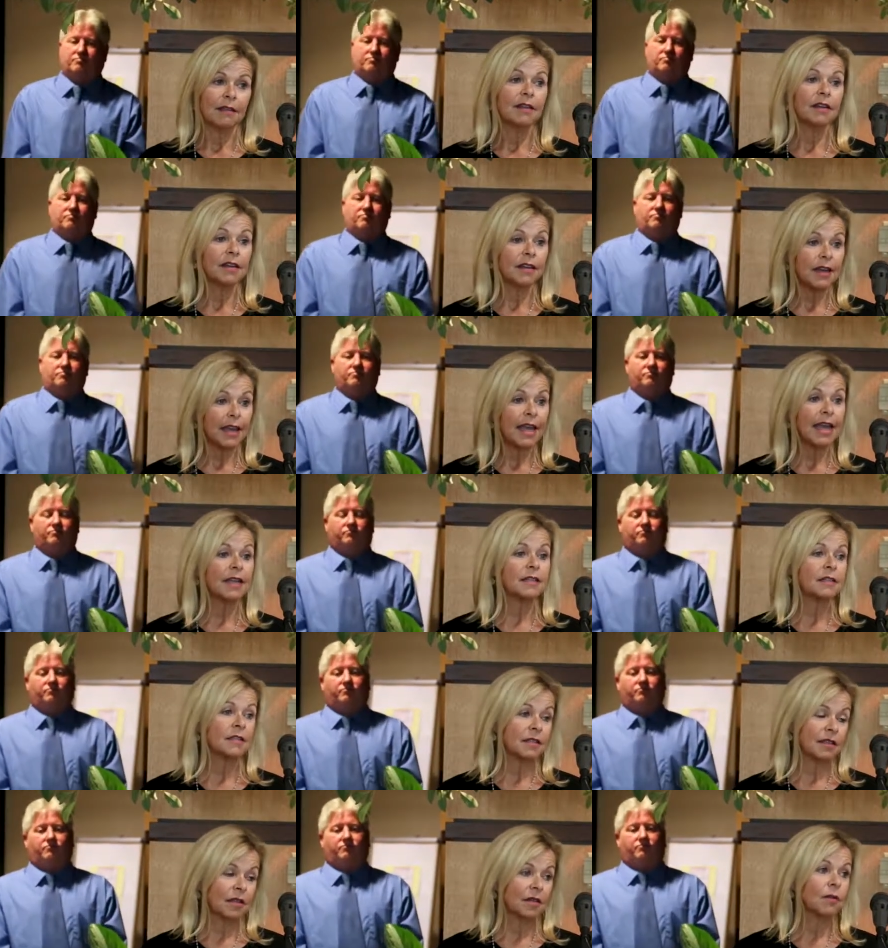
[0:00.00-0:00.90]
Speaker 1: than
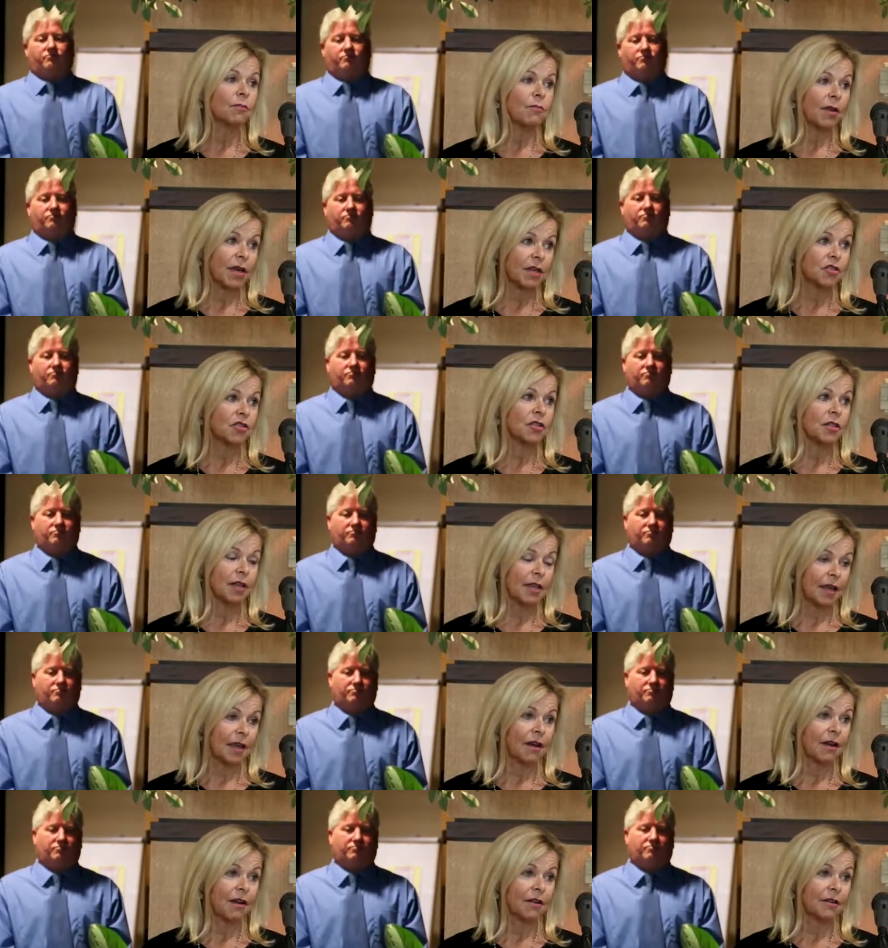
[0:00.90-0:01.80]
enhancing patient
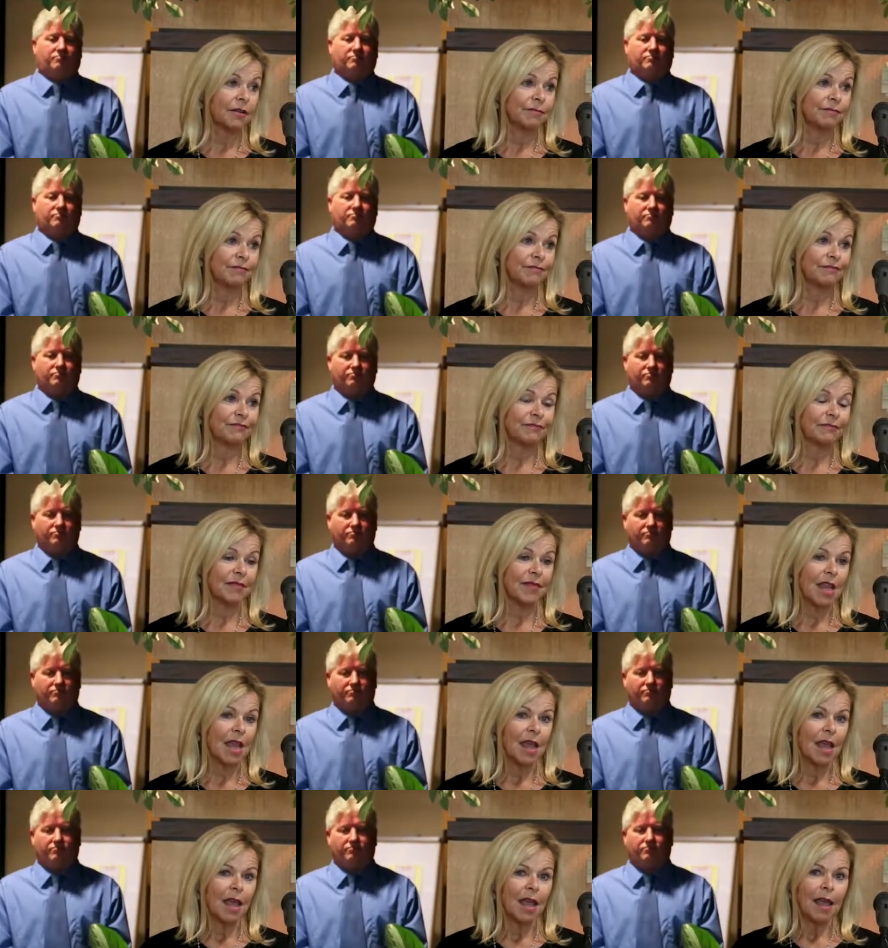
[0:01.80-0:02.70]
care.
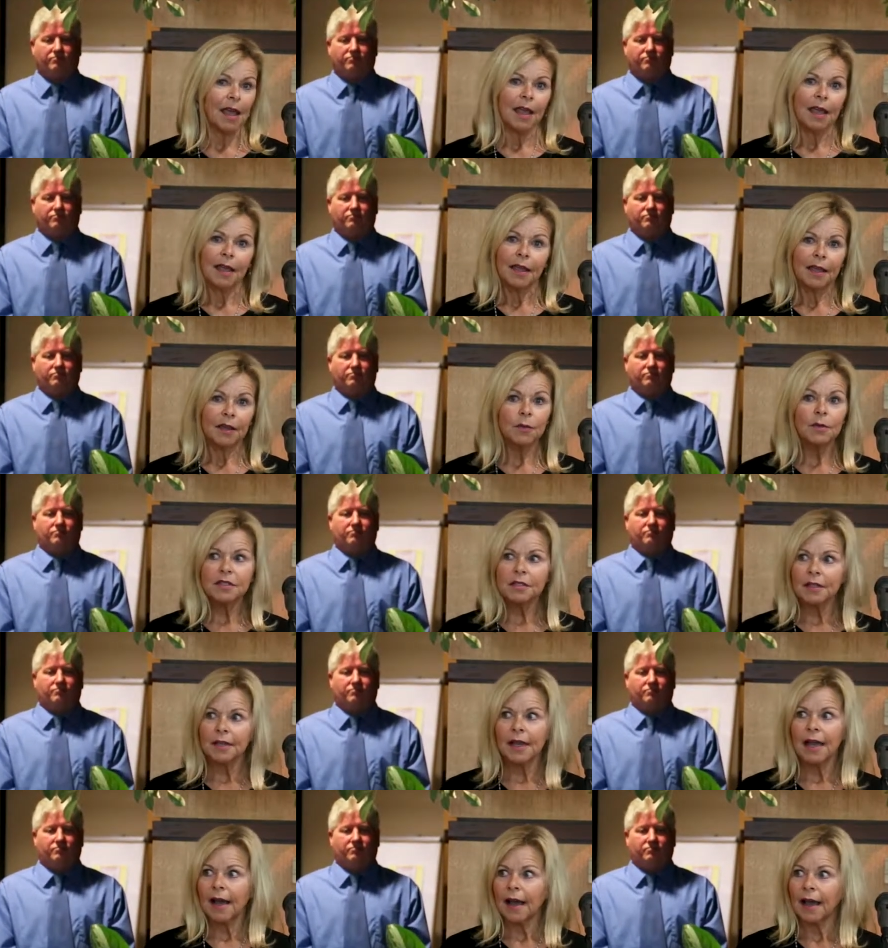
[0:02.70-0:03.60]
He was
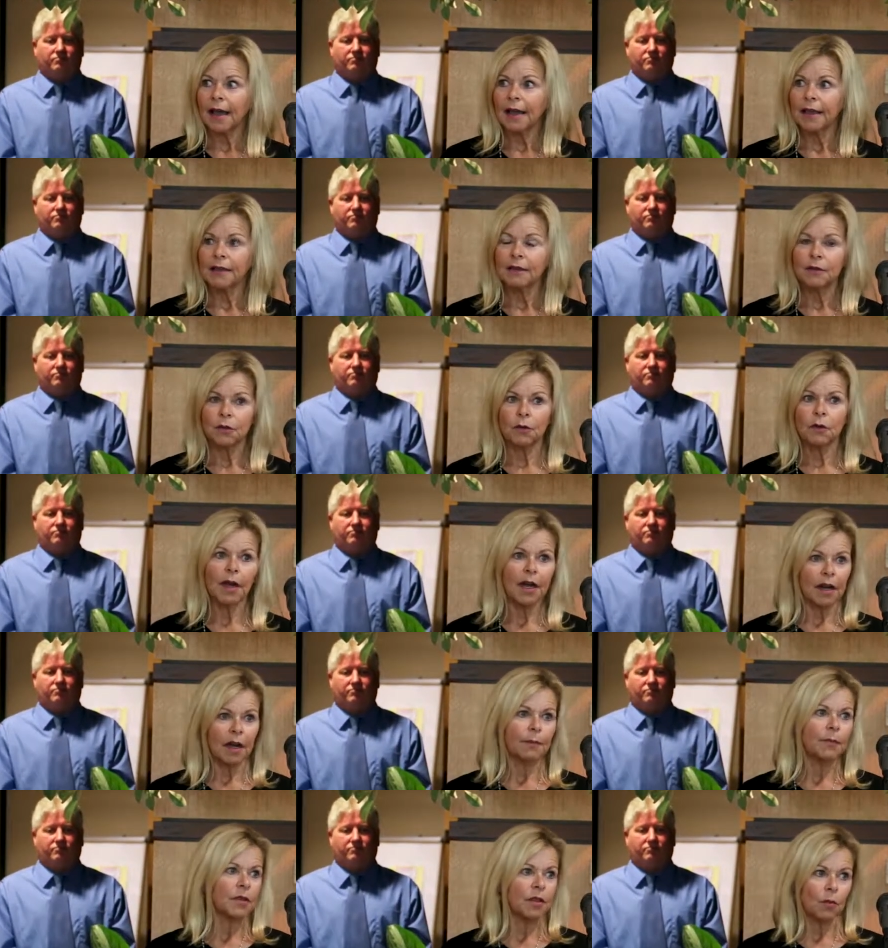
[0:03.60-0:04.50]
a guy who
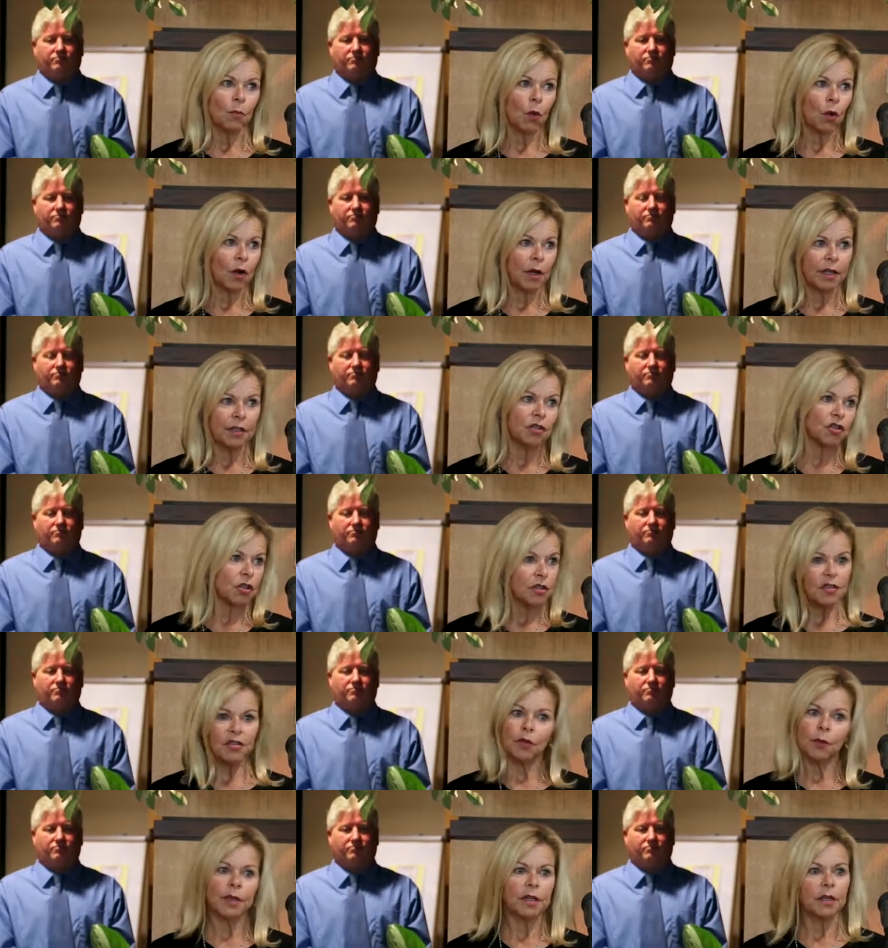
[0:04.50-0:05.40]
got up in the morning
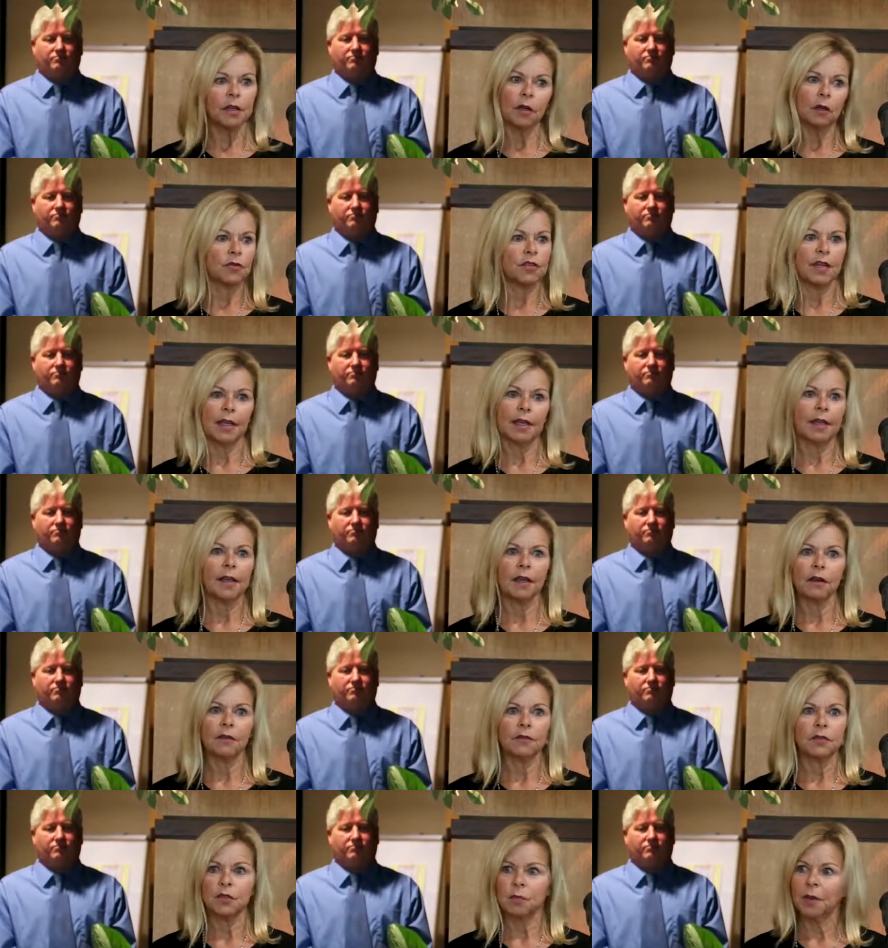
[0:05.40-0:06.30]
just so he could go take care
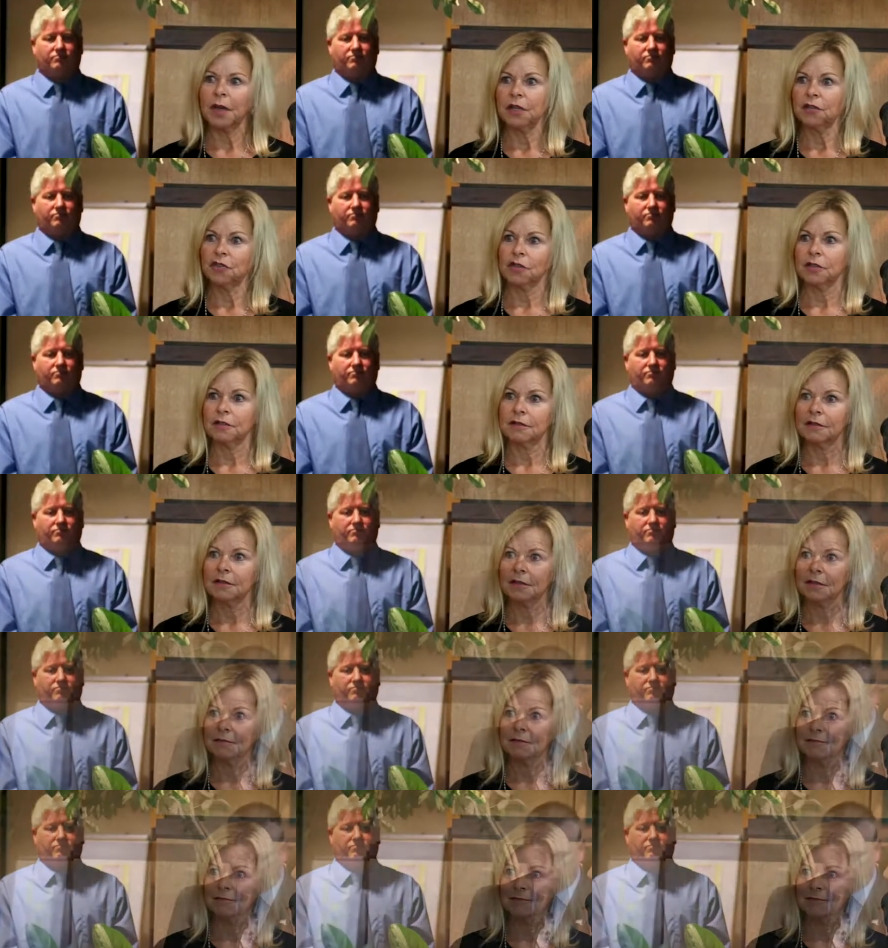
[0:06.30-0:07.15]
of his patients.